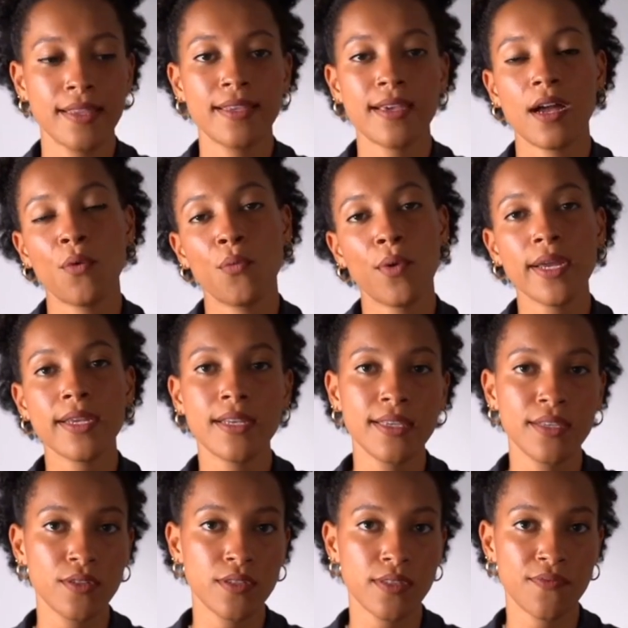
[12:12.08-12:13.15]
they are widely
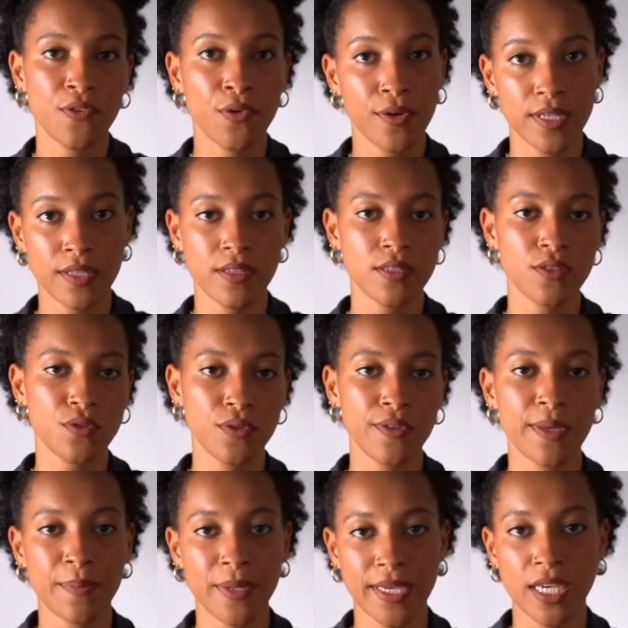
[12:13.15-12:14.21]
used for industrial
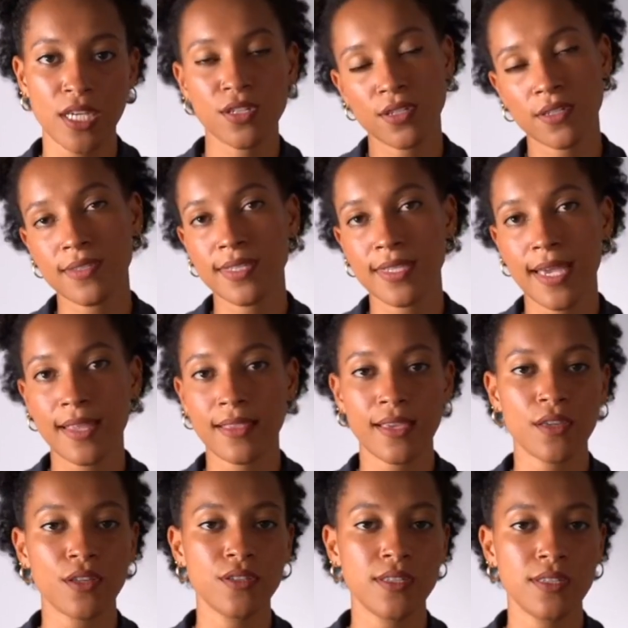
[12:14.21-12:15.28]
applications and they
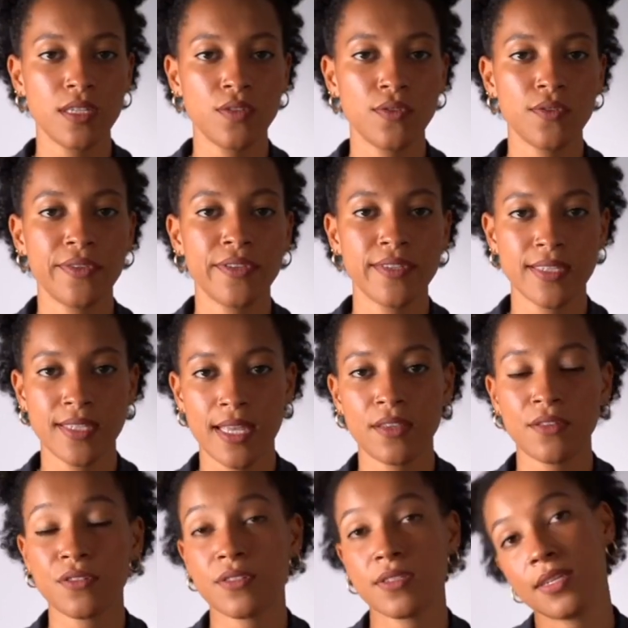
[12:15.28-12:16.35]
constitute the
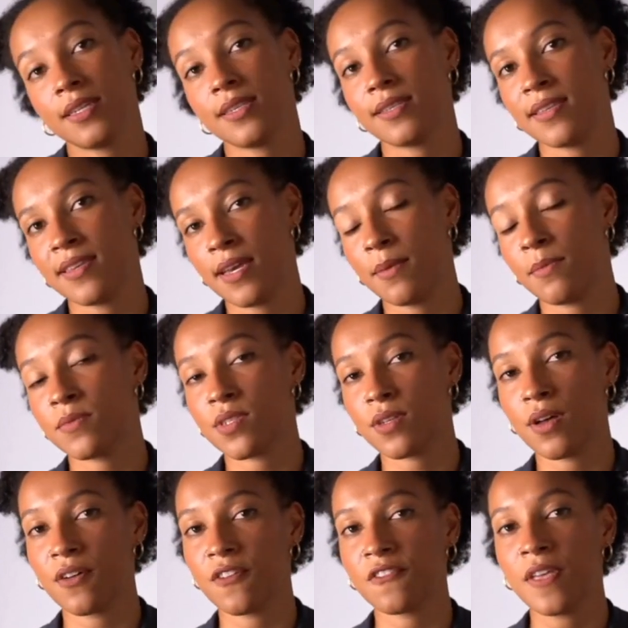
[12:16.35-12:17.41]
standards in terms
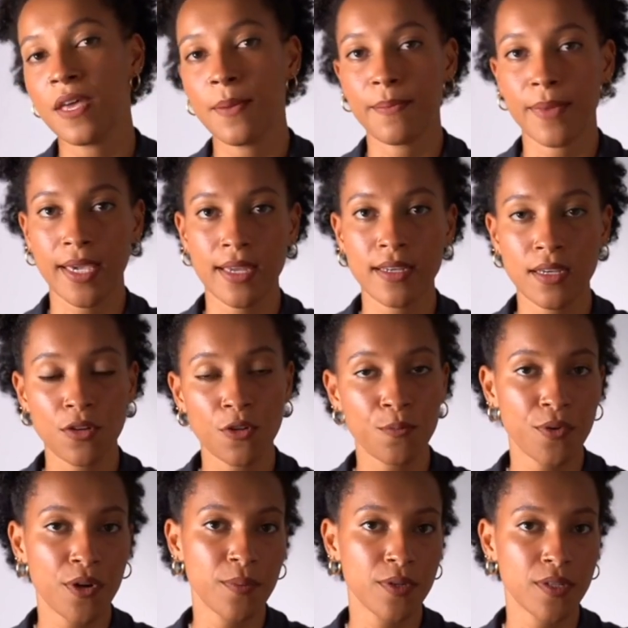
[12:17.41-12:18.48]
of mechanical
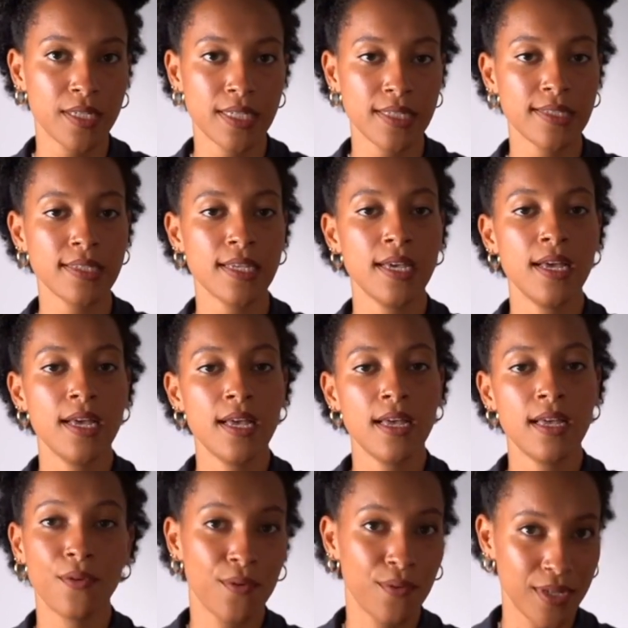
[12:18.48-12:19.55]
properties,
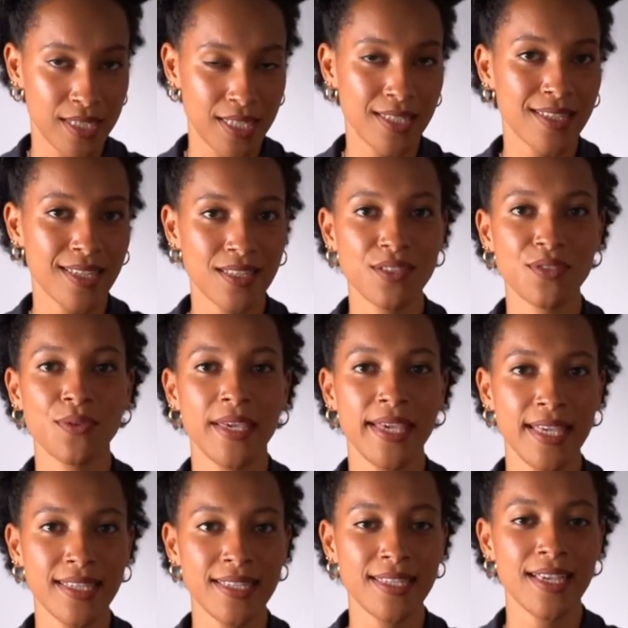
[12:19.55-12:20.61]
resistance to
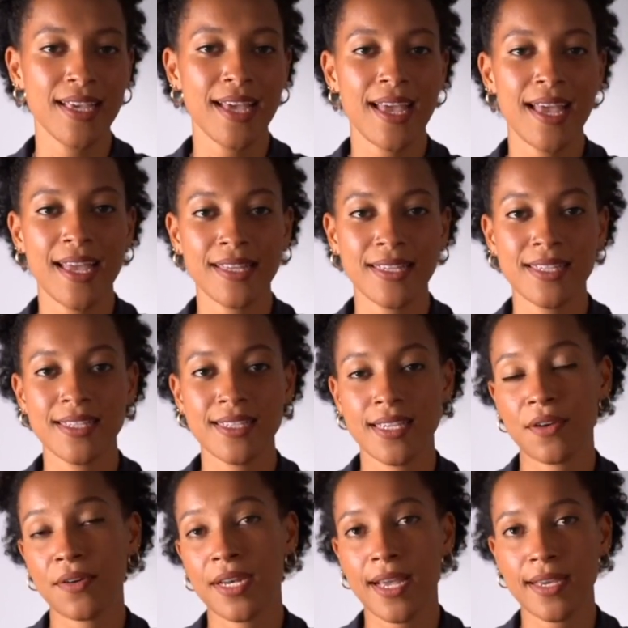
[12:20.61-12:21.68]
heat, and
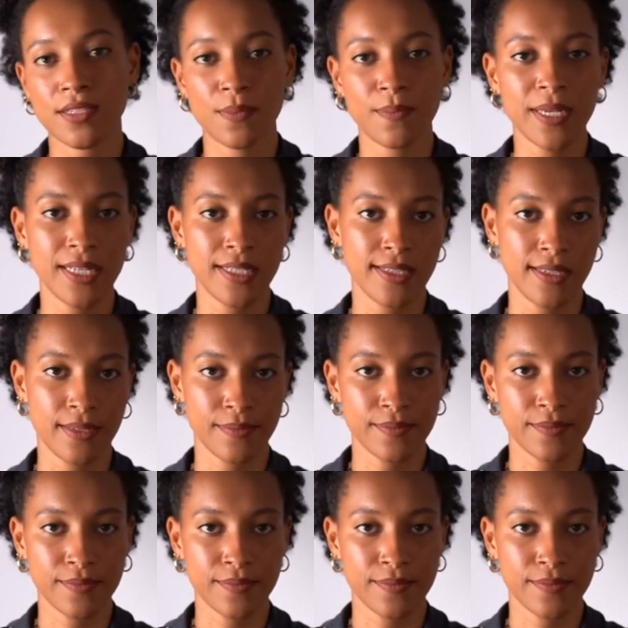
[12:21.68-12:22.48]
sterilizability.